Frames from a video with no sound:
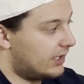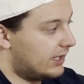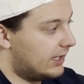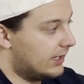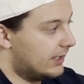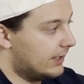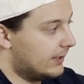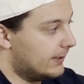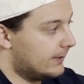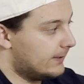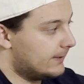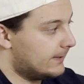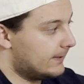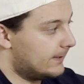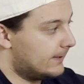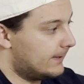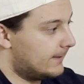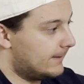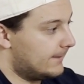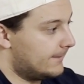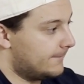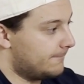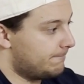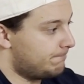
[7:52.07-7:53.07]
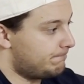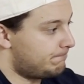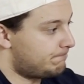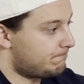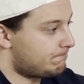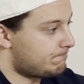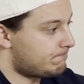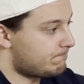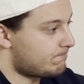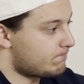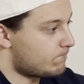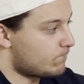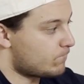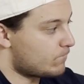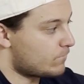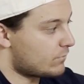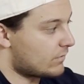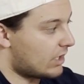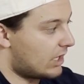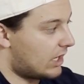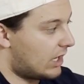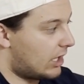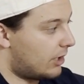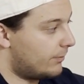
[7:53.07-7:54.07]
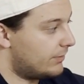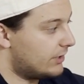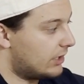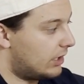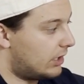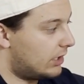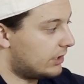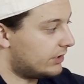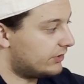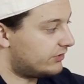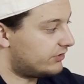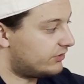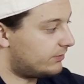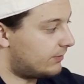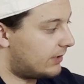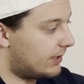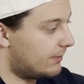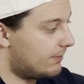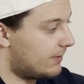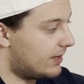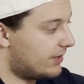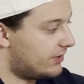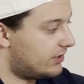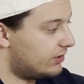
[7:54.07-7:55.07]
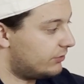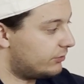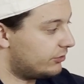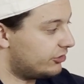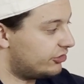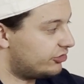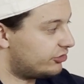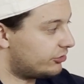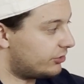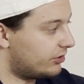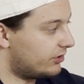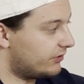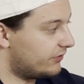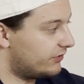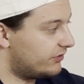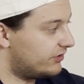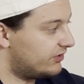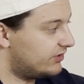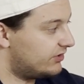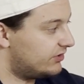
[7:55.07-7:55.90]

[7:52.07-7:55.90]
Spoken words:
and I'll be honest, my method was sort of